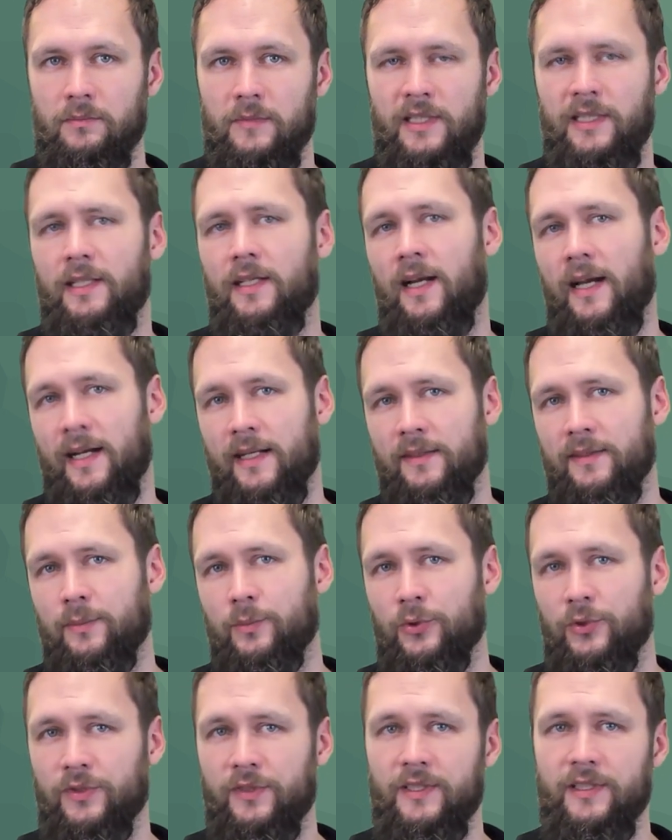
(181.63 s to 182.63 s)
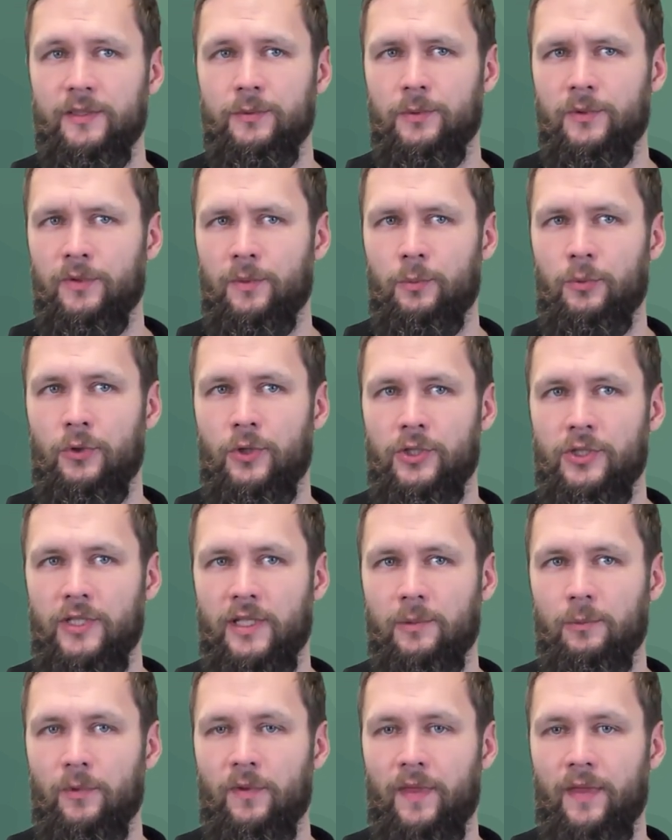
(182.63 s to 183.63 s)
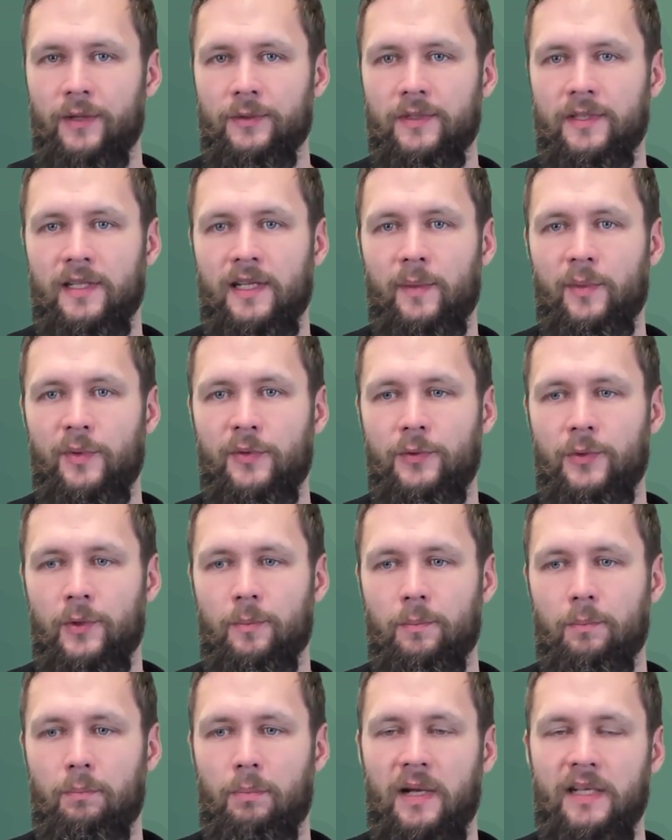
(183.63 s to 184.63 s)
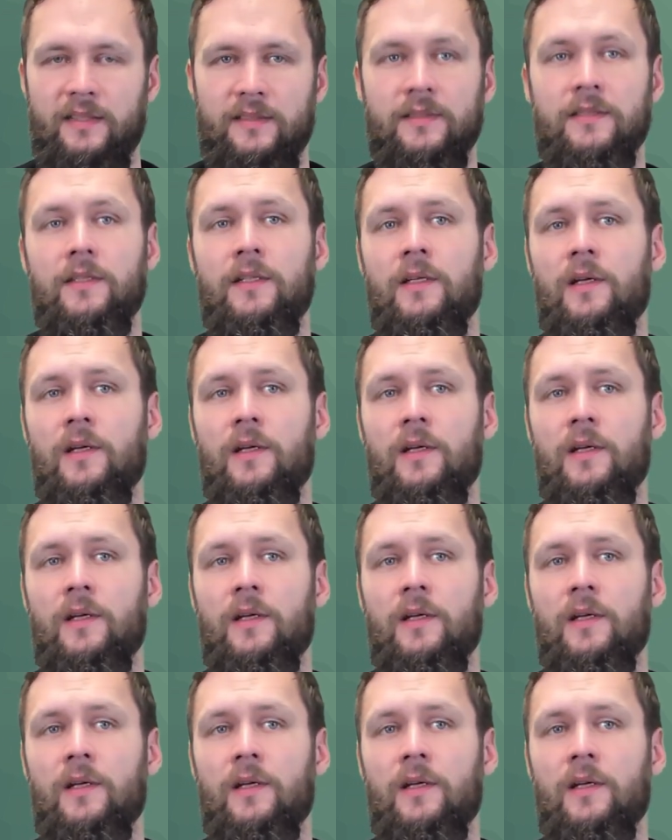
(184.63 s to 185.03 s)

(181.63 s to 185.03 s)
He declines and proceeds with the project without the Club of Rome, but